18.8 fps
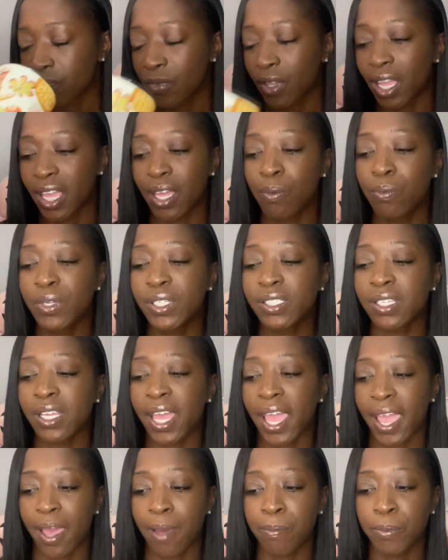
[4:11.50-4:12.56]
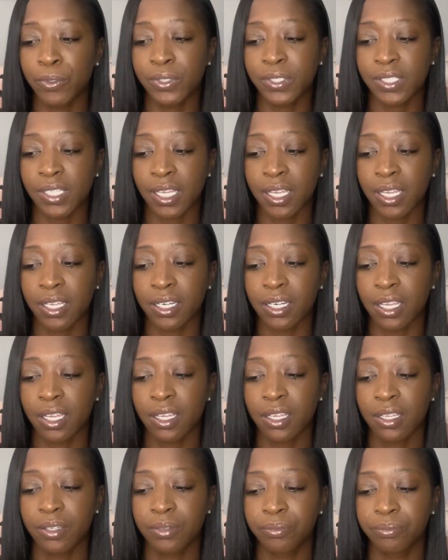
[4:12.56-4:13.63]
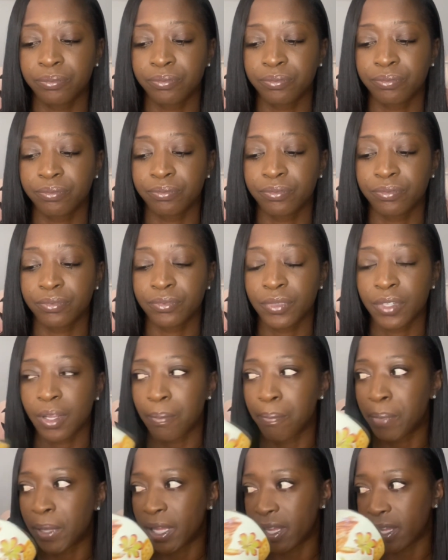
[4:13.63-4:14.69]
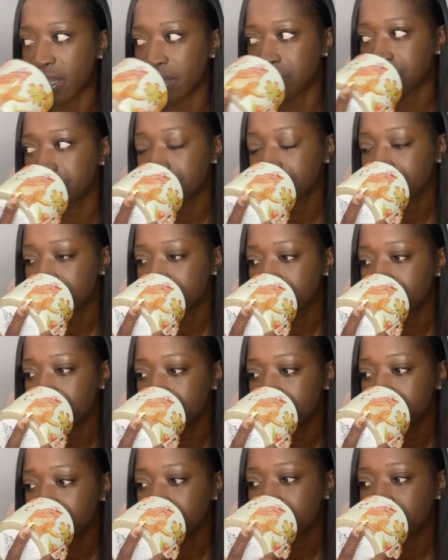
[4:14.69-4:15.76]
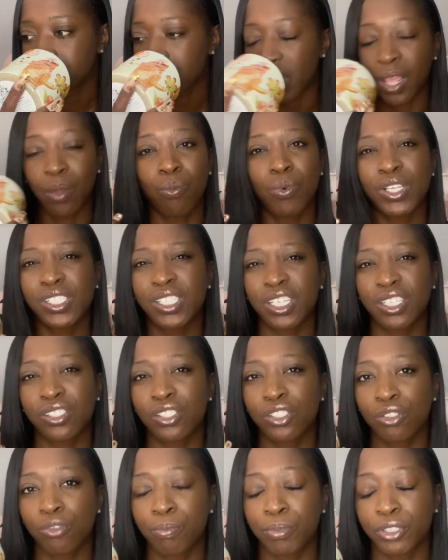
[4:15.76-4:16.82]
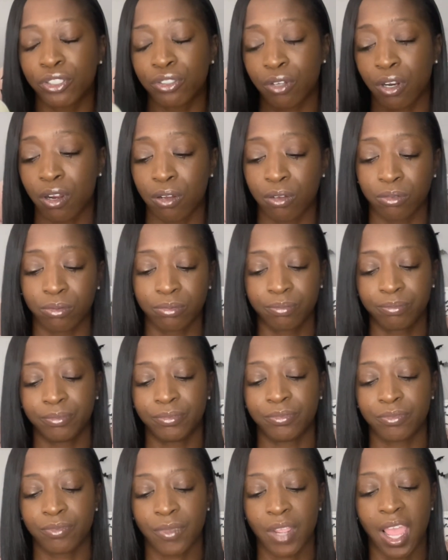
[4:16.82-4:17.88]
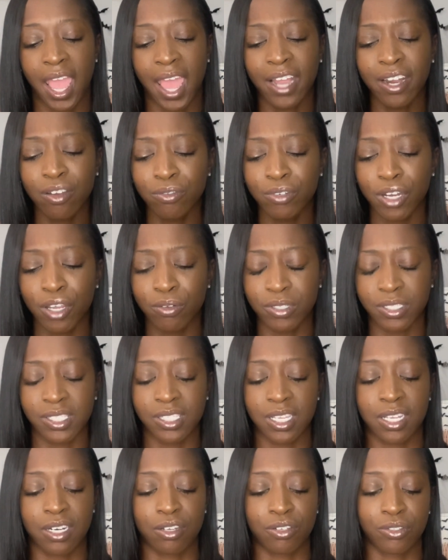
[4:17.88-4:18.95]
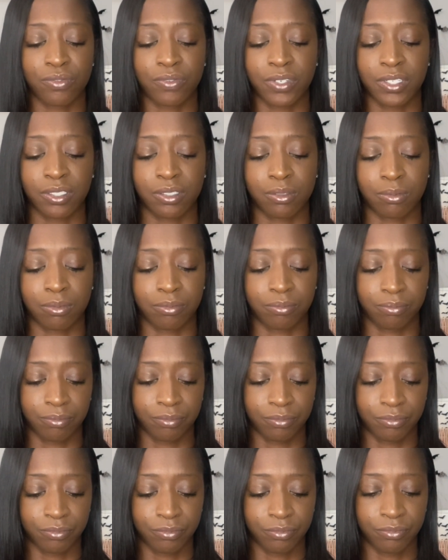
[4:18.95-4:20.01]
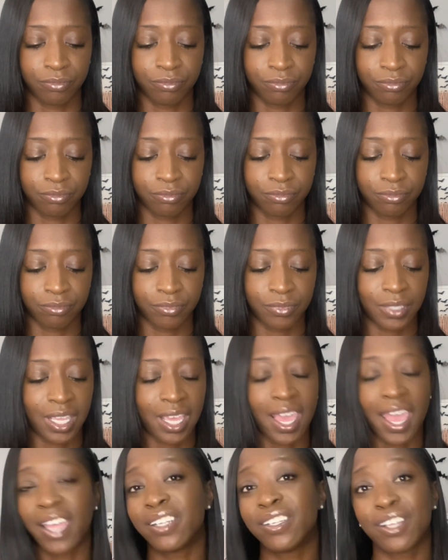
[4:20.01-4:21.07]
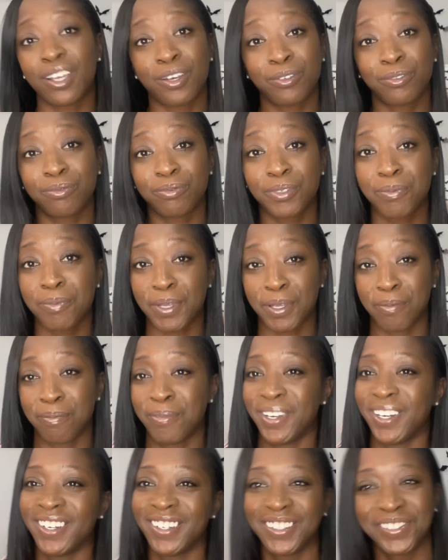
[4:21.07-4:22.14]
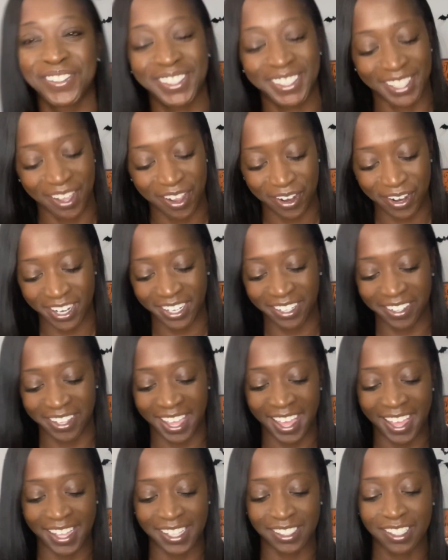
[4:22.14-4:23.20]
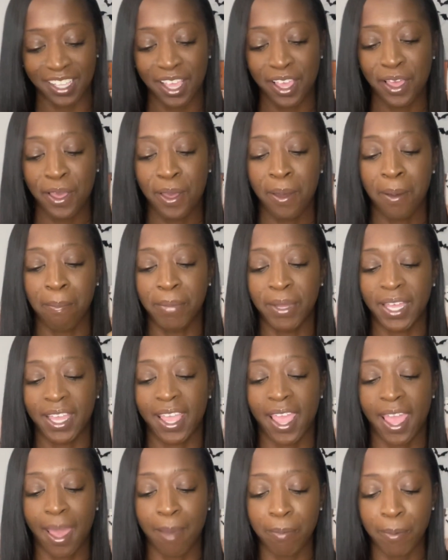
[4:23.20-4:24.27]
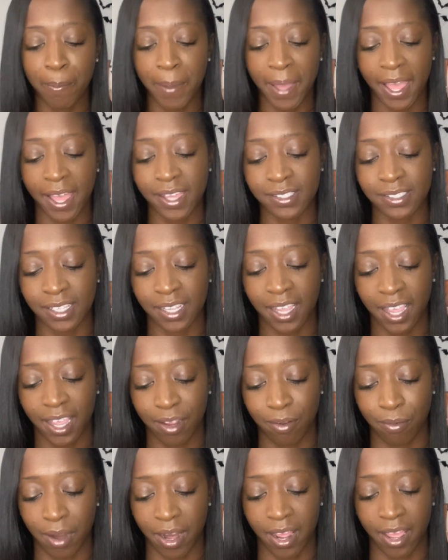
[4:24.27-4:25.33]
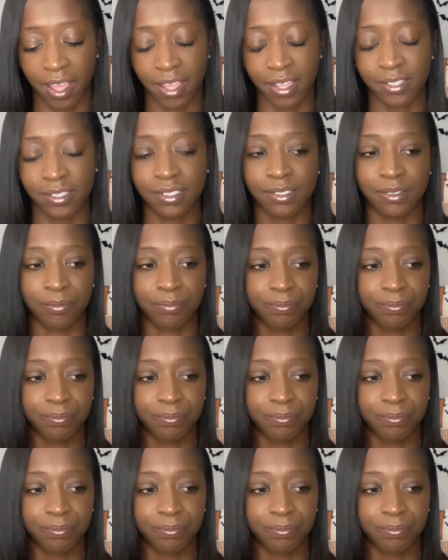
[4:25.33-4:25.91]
it was an apple scent, but it wasn't super strong. I don't know the scent notes for this one. Yeah, I don't remember. I'm sorry, you guys. But Apple Pies and Hayrides.